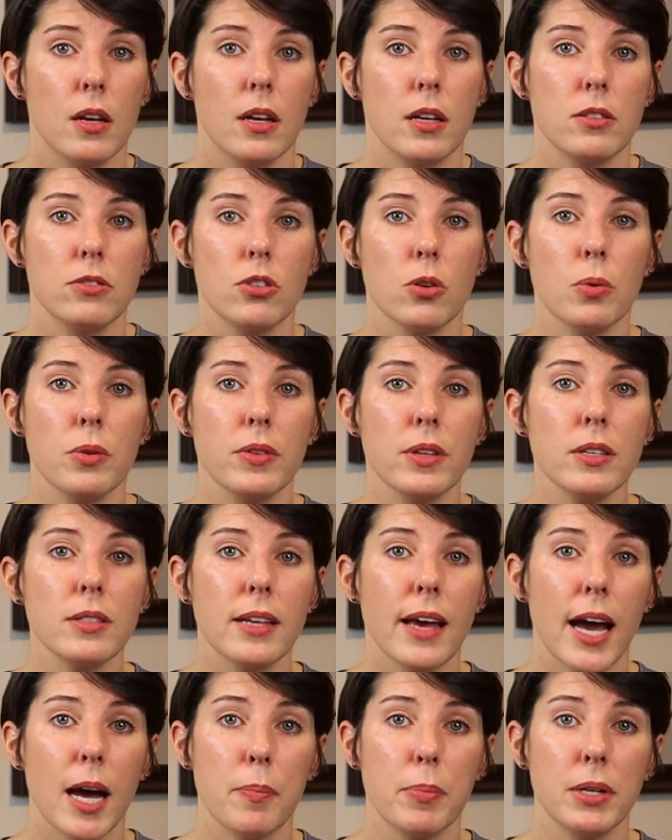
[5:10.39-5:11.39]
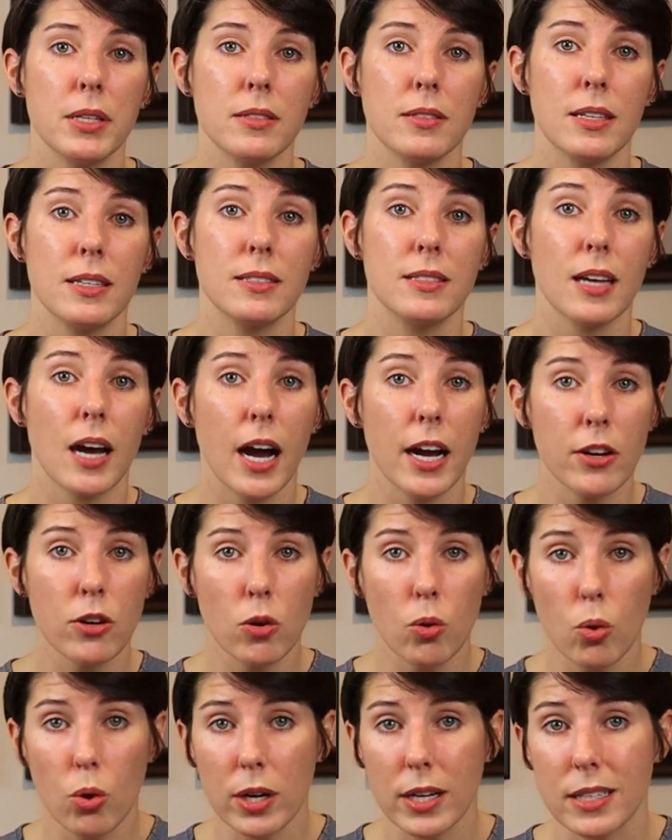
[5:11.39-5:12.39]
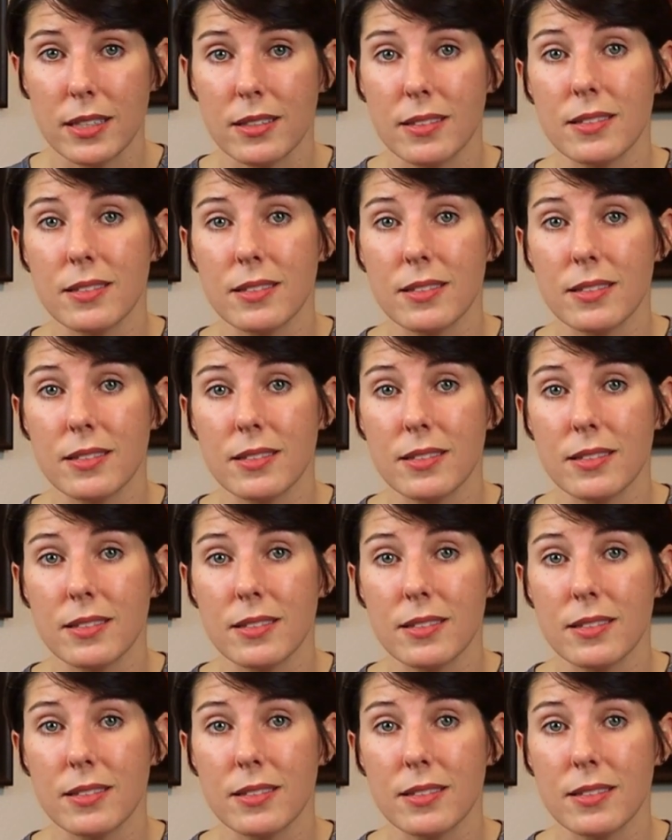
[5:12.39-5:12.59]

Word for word: And so when this happens, entire organ